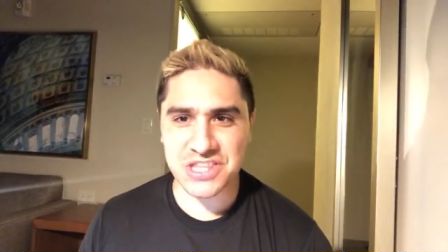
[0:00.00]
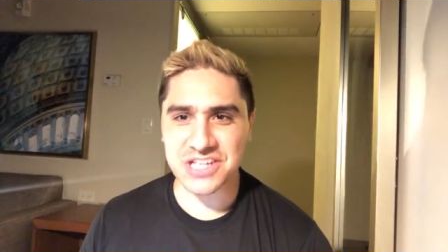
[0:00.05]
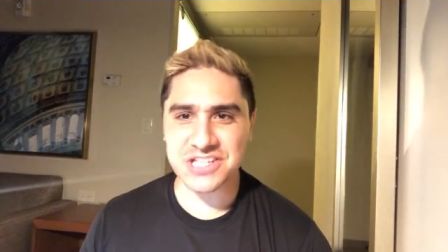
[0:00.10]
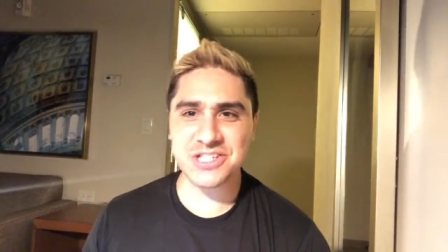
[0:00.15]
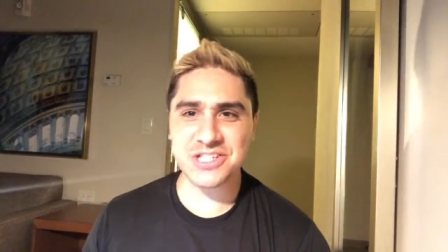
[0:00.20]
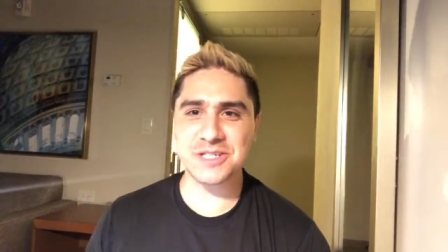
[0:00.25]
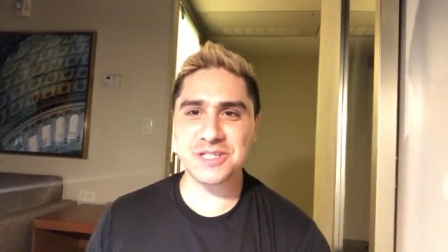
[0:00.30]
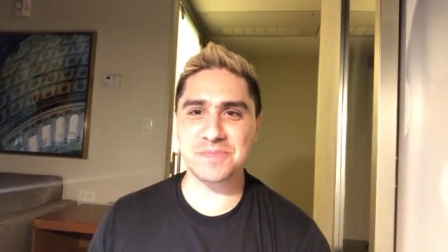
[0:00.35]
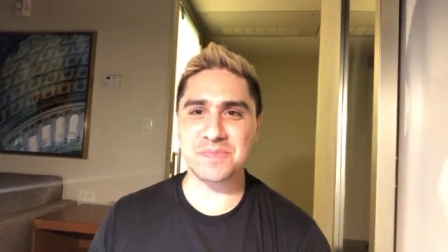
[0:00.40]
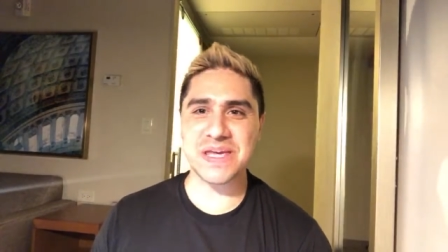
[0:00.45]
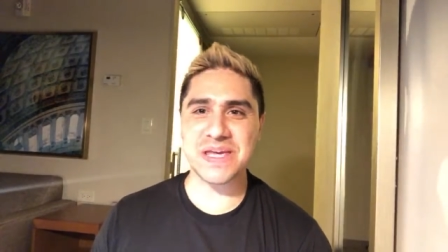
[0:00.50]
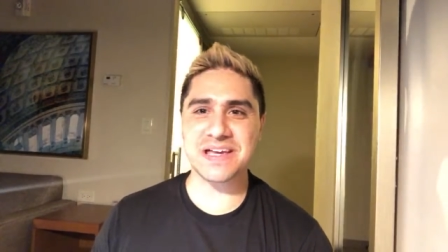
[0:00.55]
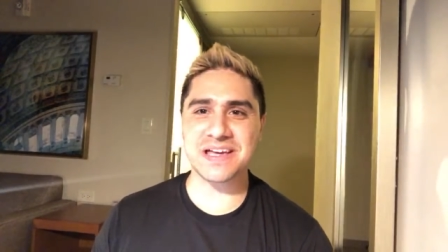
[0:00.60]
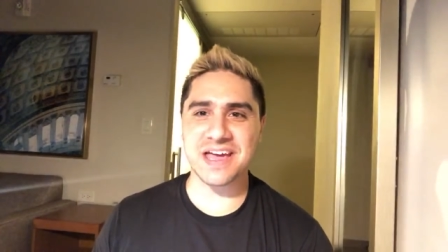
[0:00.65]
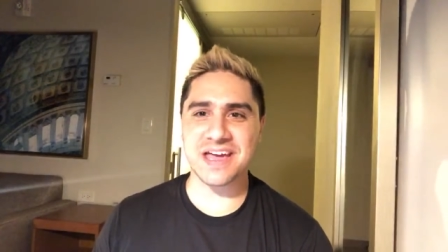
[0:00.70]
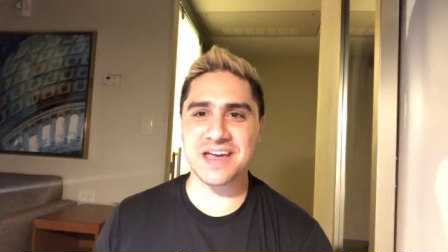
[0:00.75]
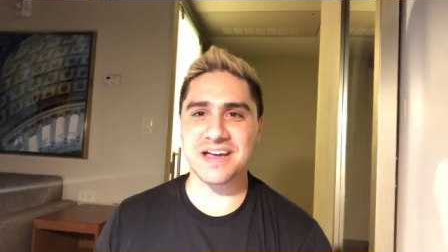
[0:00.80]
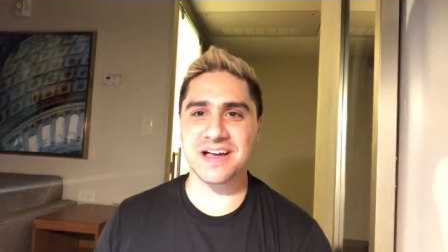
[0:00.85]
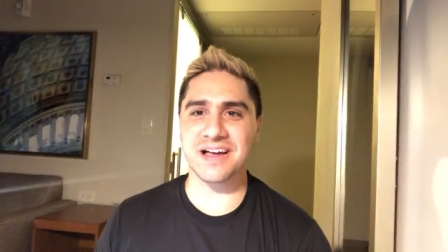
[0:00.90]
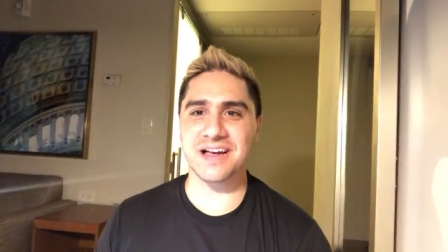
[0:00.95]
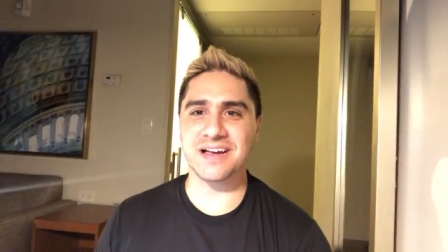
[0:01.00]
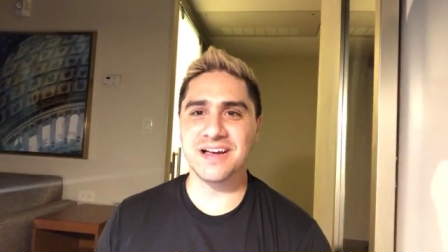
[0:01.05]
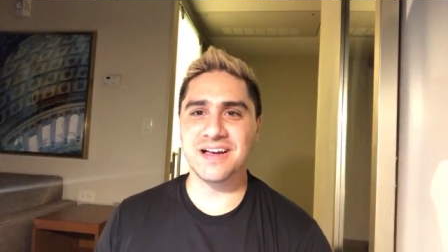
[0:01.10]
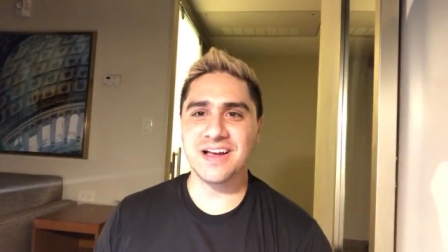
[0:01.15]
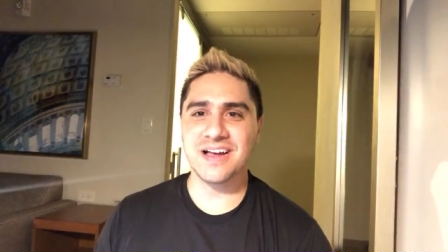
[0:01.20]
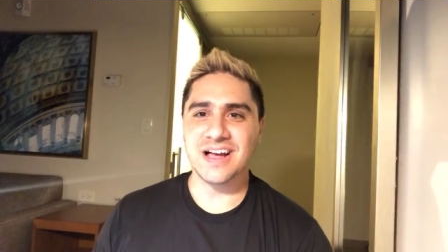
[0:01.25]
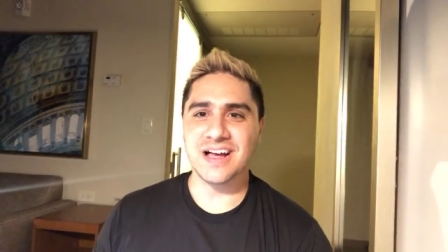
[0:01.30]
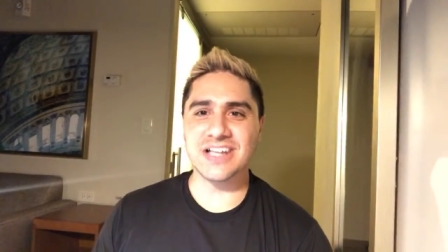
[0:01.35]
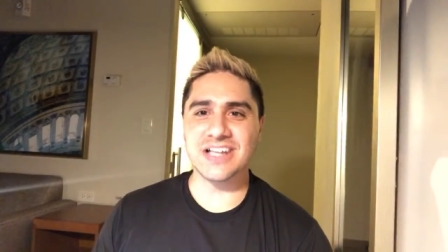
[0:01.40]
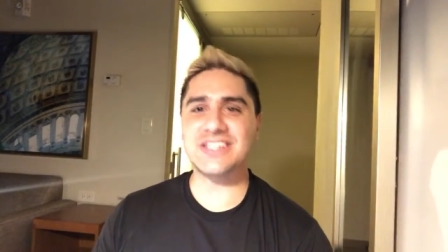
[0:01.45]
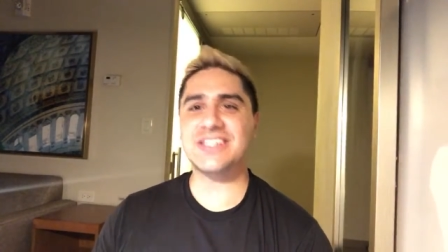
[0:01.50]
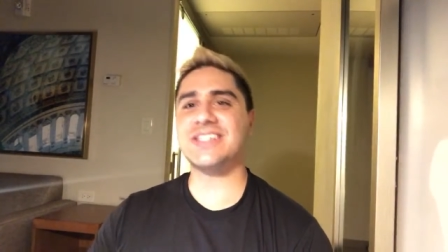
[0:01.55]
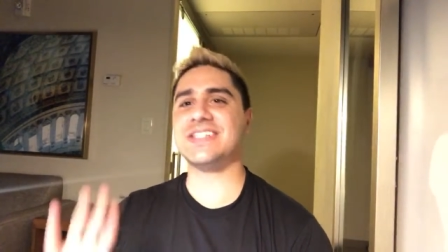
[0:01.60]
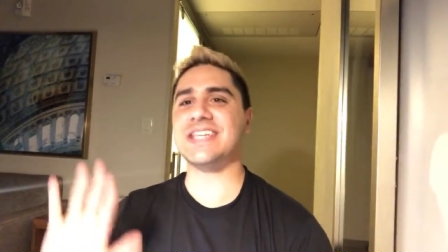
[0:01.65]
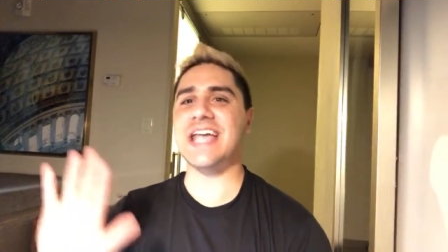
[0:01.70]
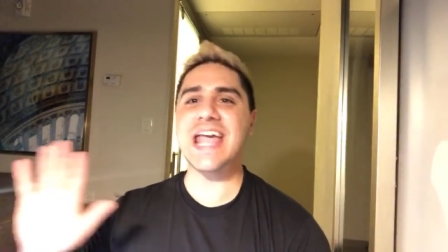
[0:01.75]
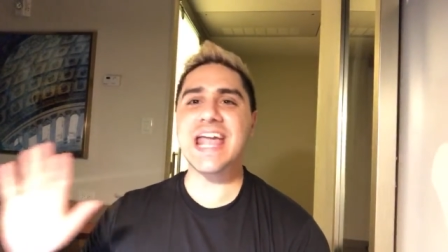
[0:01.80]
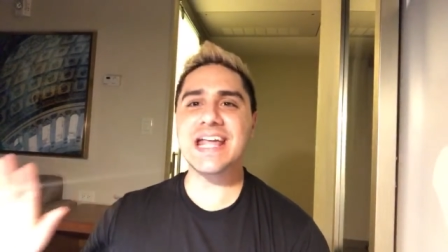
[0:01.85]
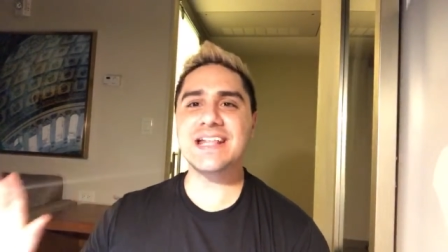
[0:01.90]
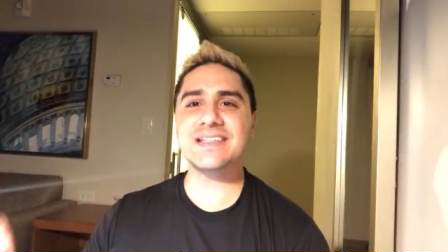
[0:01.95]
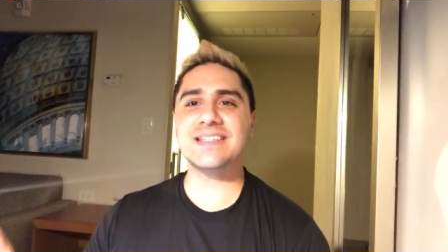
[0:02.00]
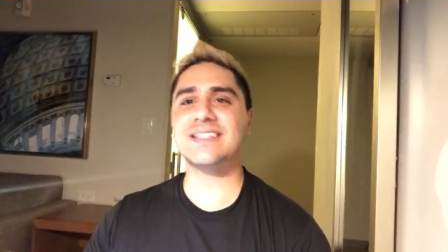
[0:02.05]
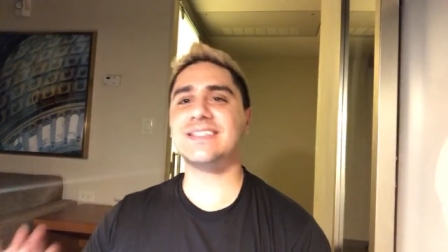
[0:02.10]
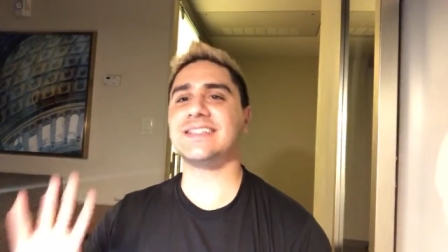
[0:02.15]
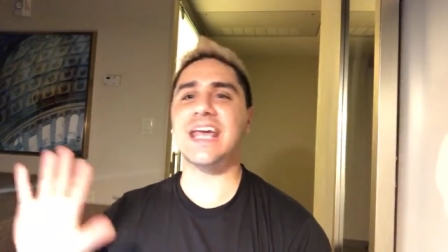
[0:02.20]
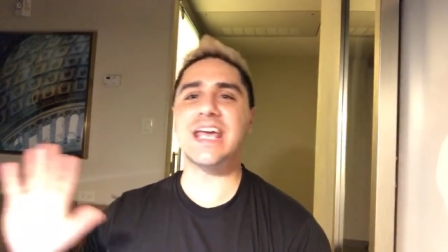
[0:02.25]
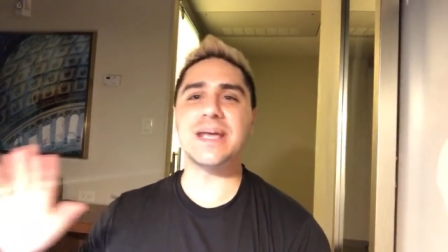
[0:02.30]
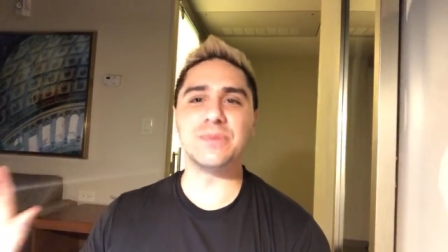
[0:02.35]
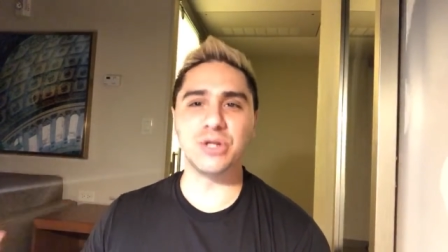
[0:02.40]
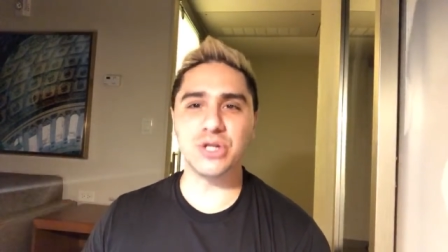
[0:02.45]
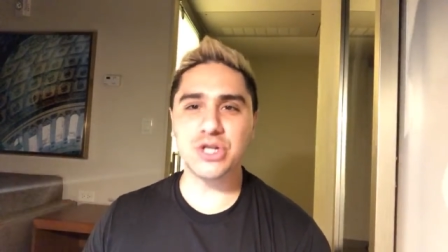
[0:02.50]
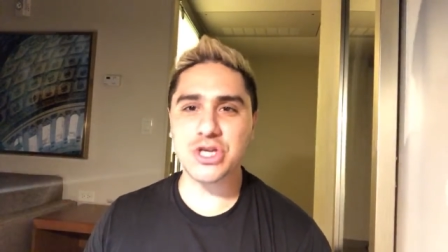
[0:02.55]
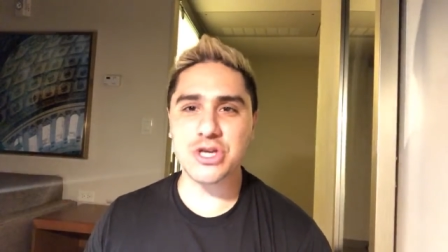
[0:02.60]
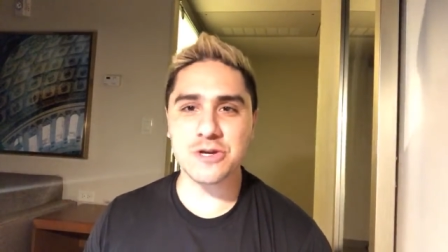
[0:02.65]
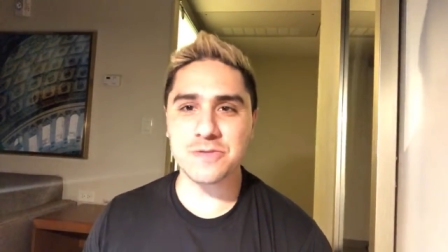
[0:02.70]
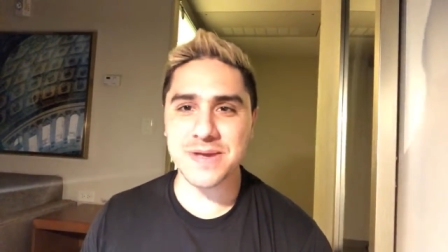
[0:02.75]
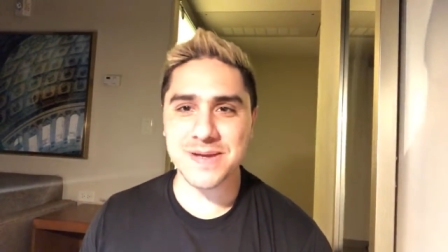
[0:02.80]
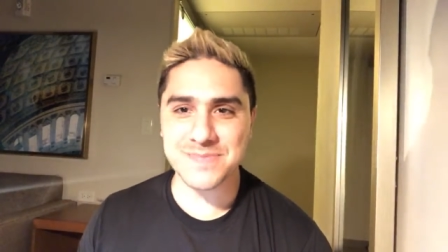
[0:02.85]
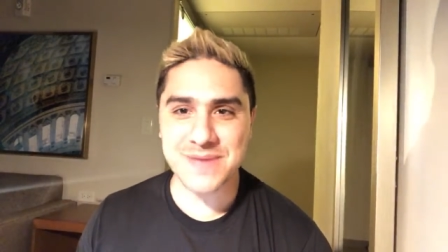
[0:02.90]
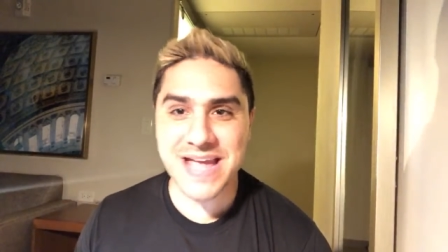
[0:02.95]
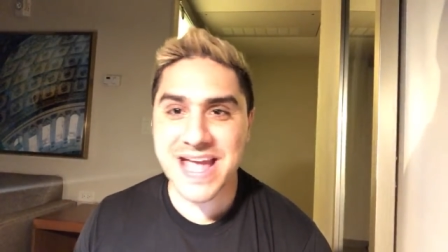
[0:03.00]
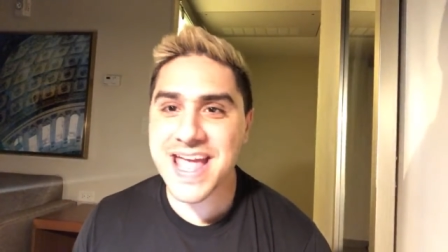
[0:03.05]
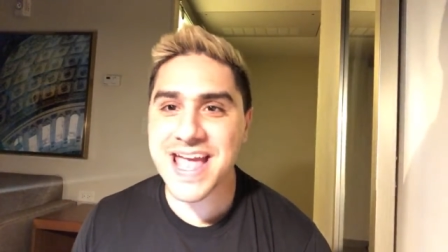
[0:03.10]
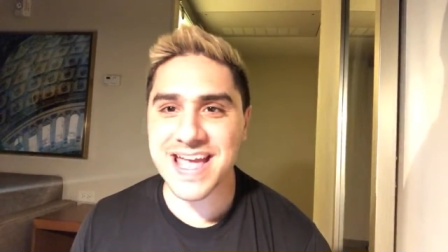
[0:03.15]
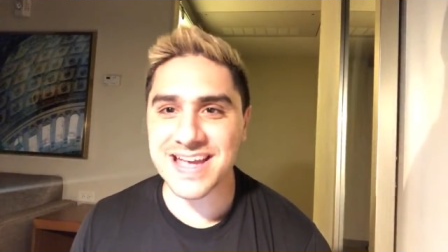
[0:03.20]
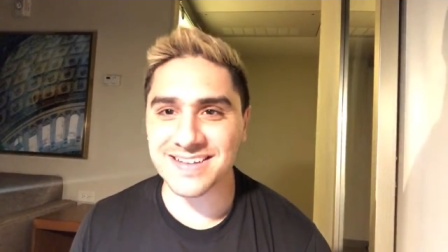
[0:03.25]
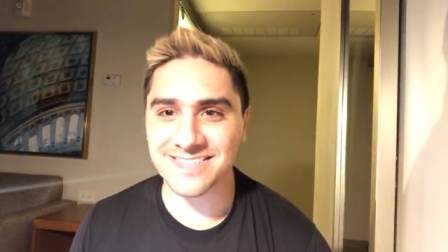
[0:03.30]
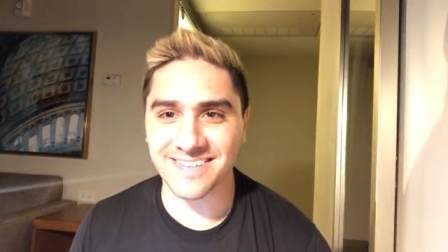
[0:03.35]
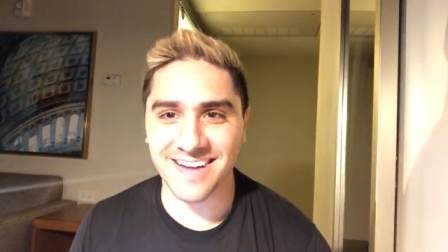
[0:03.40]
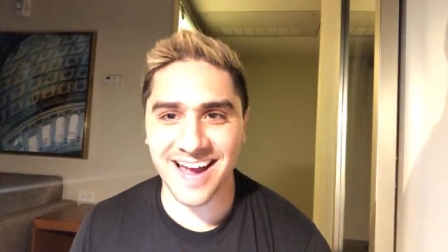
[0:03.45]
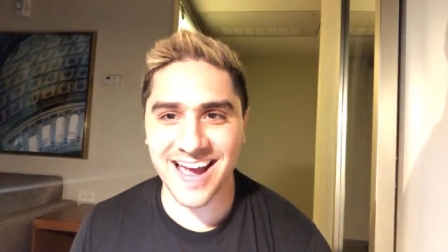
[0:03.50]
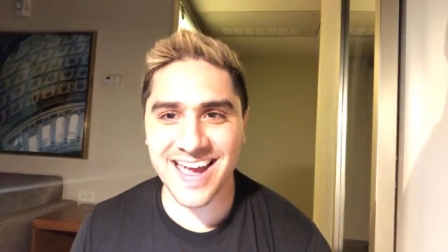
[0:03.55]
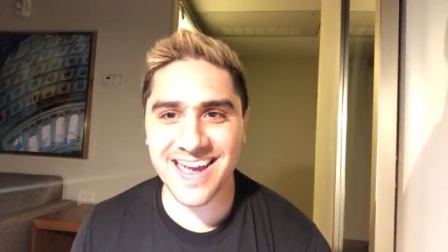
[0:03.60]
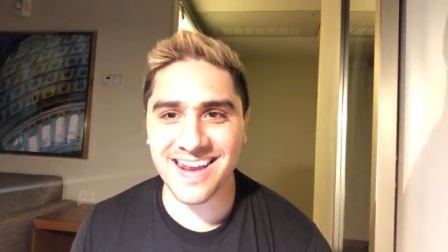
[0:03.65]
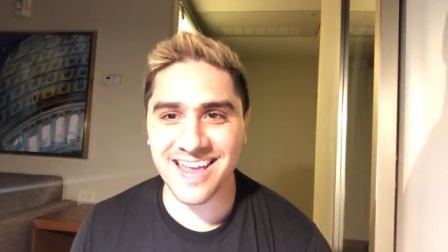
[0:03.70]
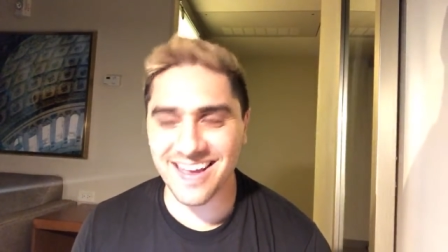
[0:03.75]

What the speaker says: That's just being a sane, stable human being, right?